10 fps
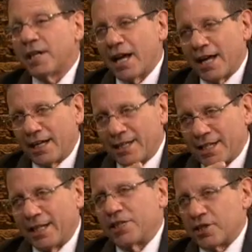and
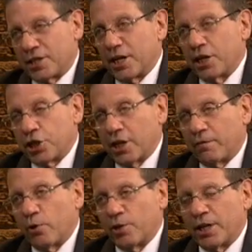say, this is a gut check
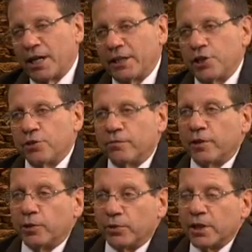vote and I need your
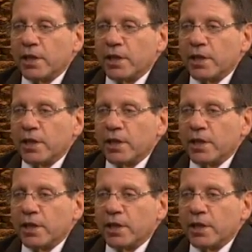vote.